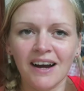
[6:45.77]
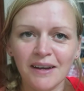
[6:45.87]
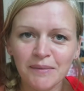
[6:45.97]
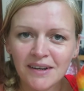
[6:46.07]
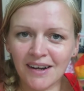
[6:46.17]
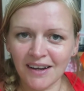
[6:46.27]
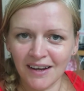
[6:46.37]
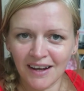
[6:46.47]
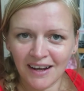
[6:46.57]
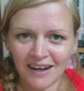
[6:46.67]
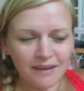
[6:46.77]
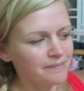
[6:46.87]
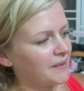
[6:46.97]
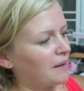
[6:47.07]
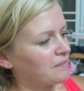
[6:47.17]
I am going to
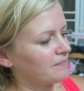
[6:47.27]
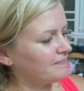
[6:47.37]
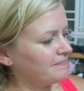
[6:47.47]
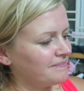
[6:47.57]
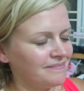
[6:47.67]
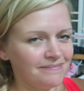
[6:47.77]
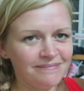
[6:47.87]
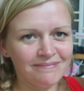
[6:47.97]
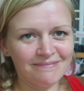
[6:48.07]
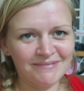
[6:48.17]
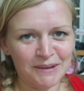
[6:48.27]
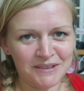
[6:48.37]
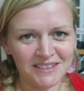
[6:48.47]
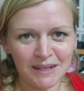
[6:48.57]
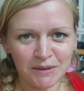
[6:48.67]
I'm, mm, I was
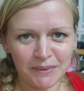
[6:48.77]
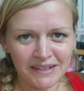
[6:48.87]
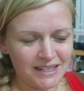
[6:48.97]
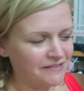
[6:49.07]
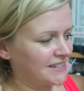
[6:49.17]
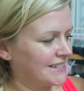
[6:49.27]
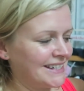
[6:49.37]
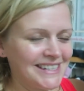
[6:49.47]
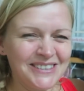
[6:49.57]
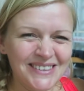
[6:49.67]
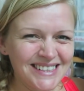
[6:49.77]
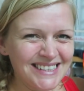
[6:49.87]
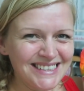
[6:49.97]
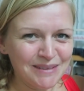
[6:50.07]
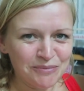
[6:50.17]
gonna say I'm gonna wait till after tea to eat
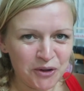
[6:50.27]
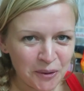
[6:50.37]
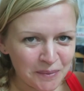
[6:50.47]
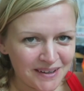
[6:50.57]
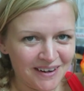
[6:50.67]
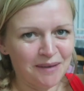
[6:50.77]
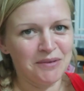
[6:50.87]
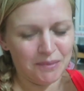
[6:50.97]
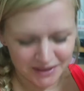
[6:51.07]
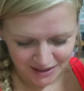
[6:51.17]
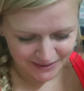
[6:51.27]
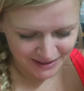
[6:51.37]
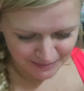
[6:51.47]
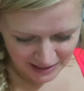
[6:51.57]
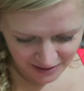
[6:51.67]
these. I'm probably not, I'm probably gonna
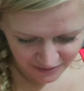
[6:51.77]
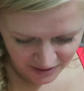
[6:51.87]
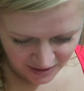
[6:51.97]
eat them now.